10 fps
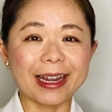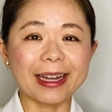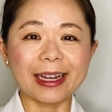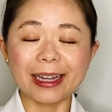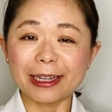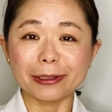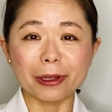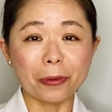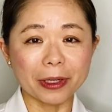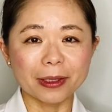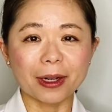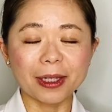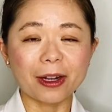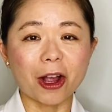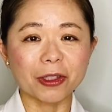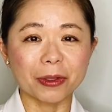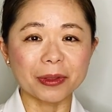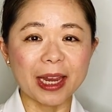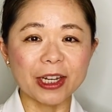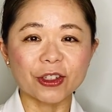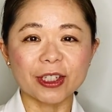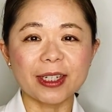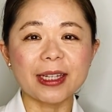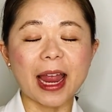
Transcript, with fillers: an orthodontic consultation